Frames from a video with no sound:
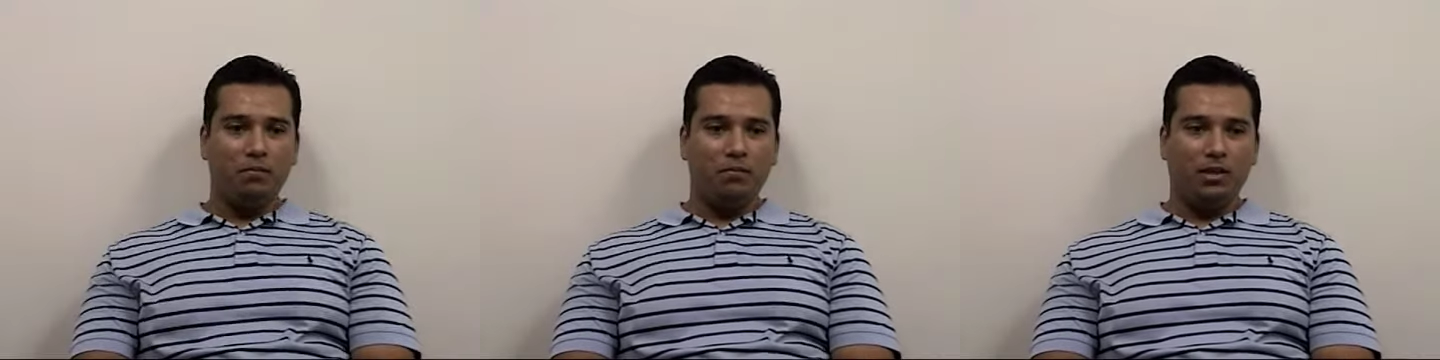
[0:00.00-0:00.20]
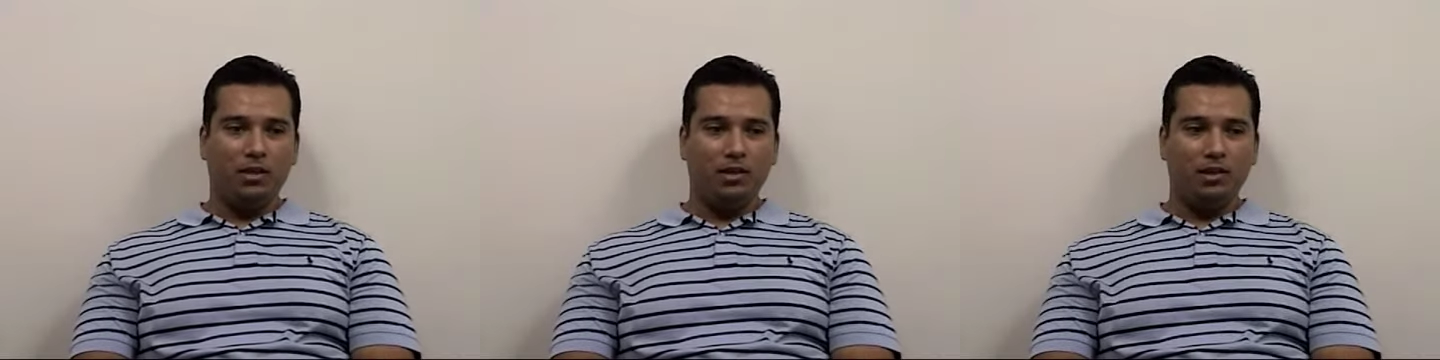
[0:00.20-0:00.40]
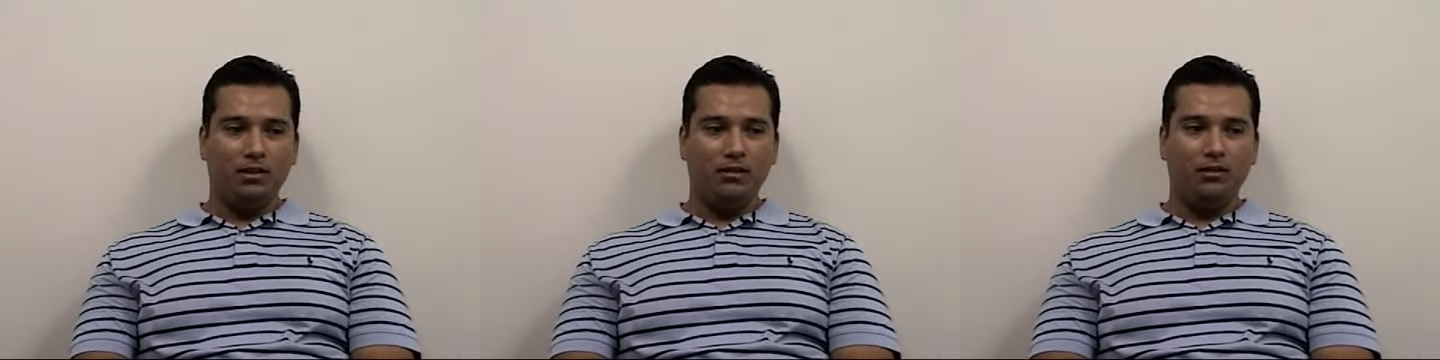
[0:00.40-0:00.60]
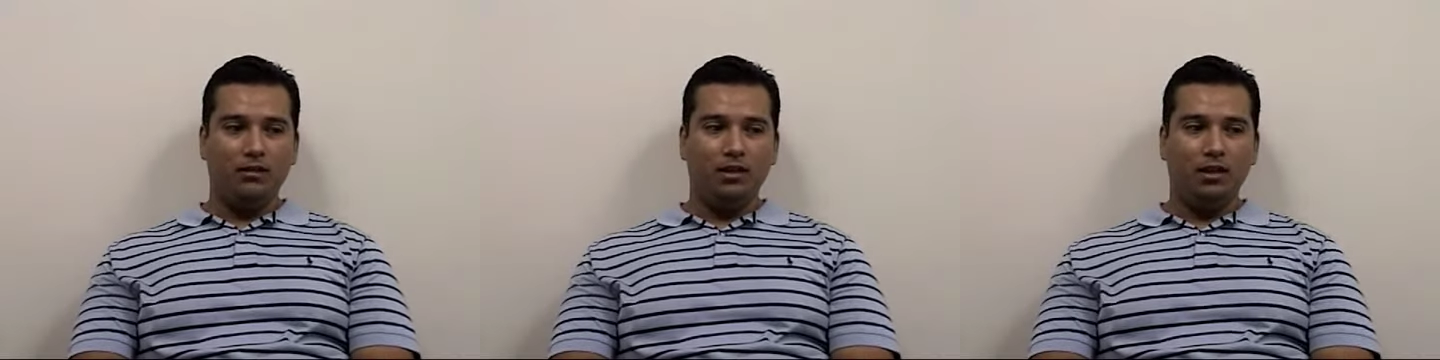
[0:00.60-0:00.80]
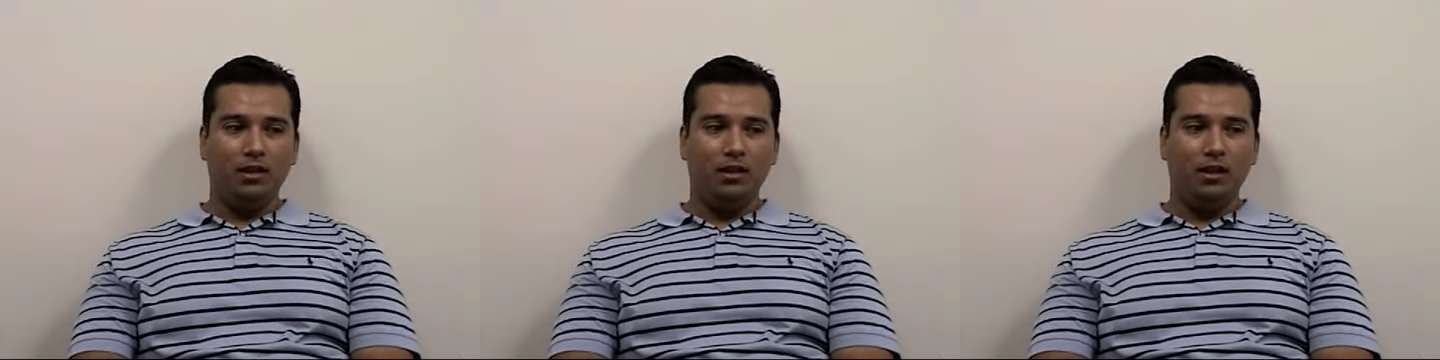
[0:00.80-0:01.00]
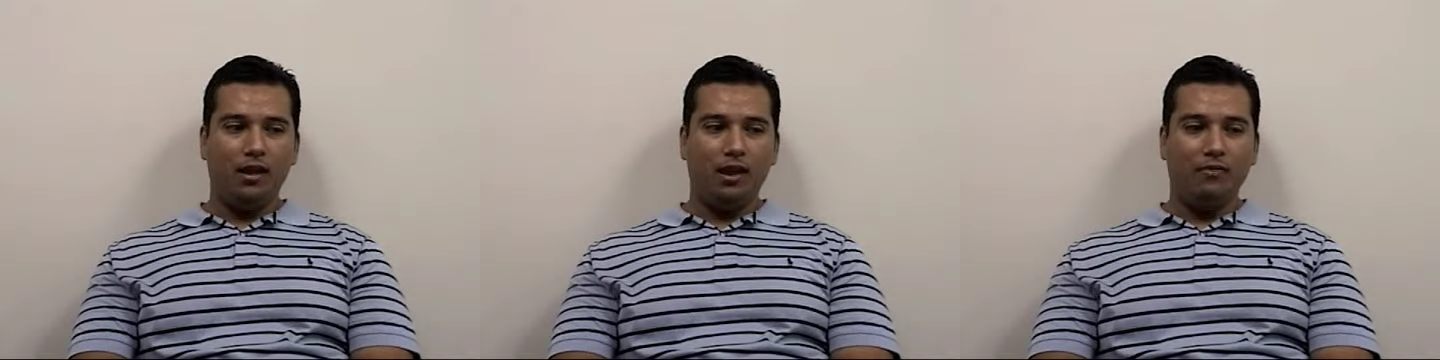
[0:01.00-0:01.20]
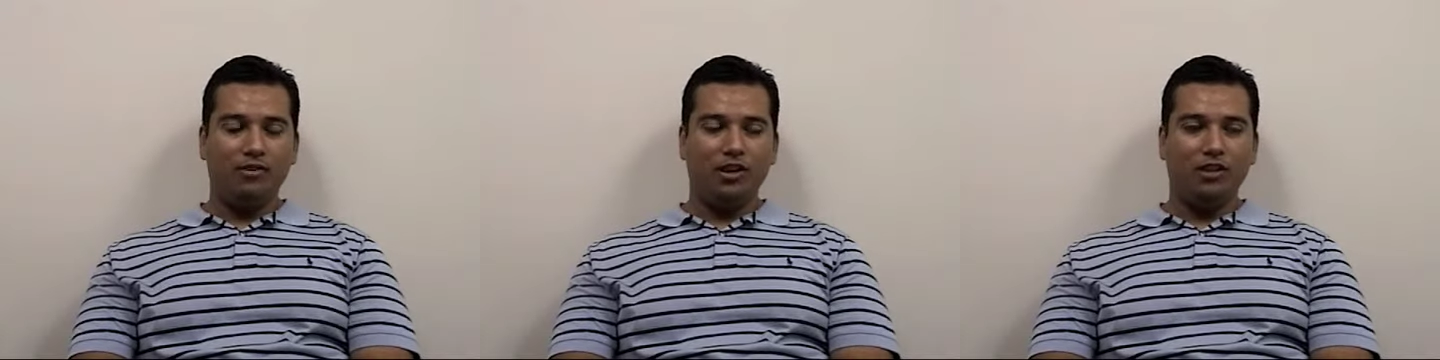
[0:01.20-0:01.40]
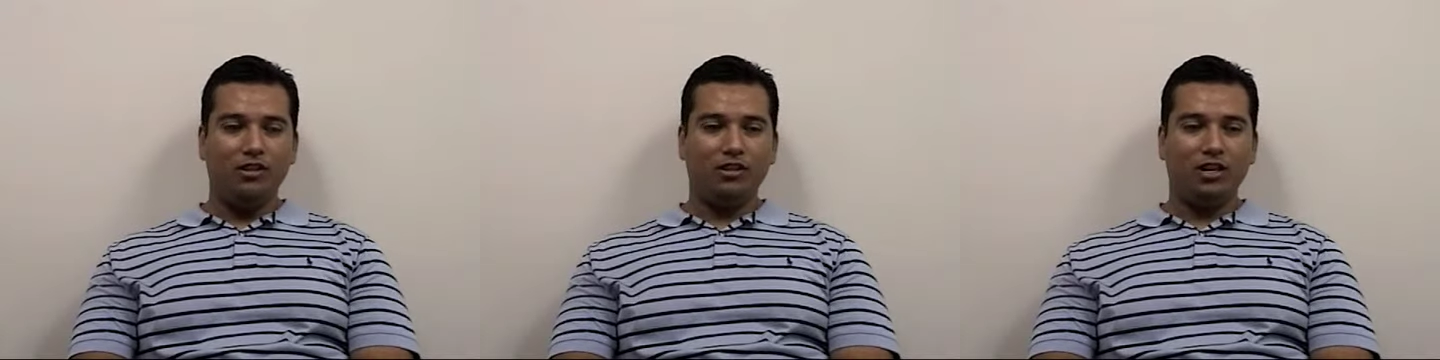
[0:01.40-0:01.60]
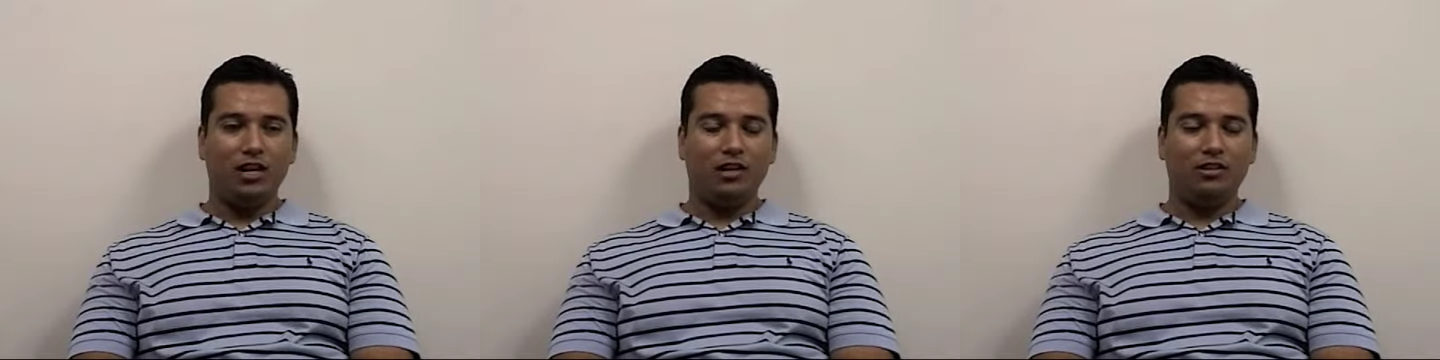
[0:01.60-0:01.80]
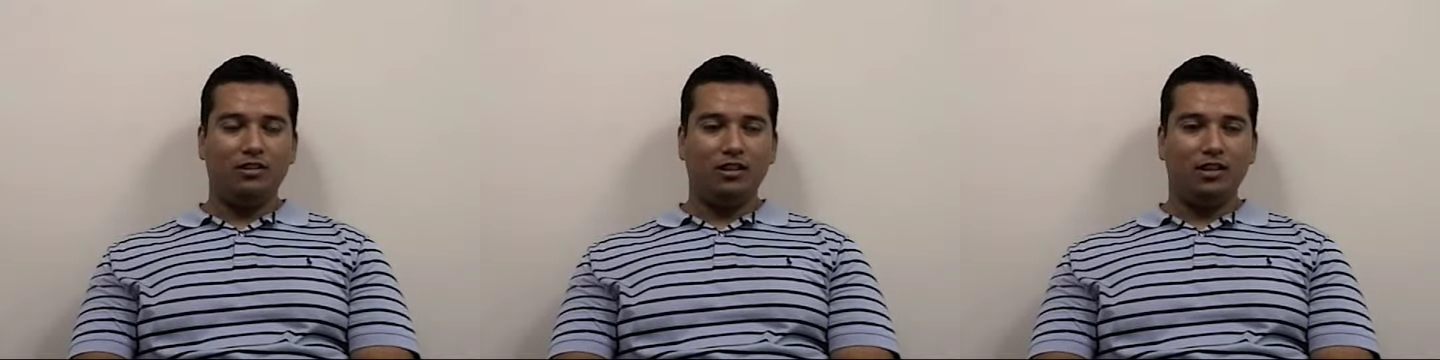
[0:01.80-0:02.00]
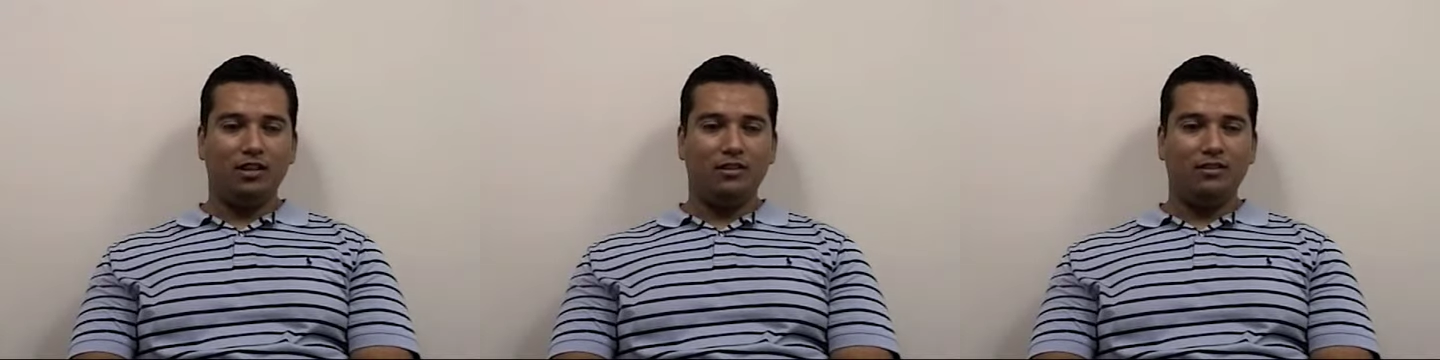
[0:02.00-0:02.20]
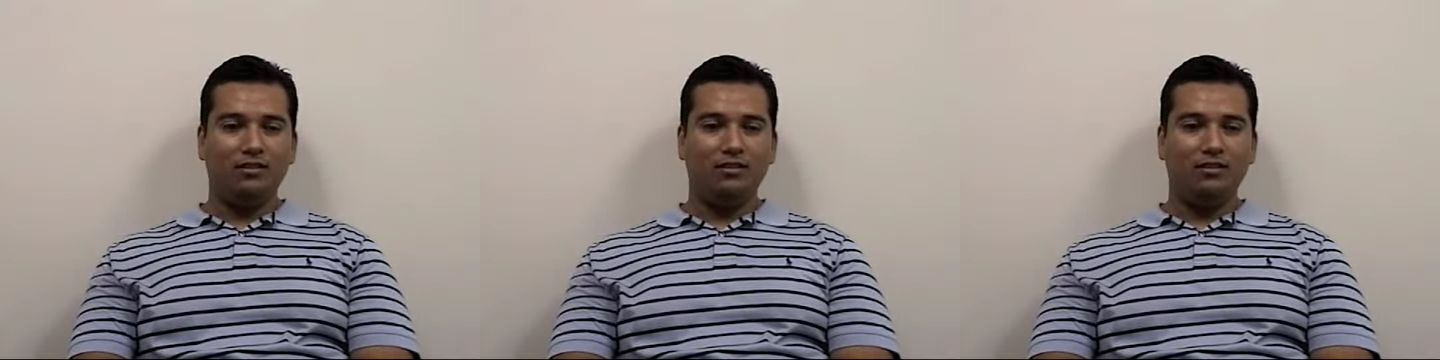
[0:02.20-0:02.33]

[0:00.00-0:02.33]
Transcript: because every other doctor that had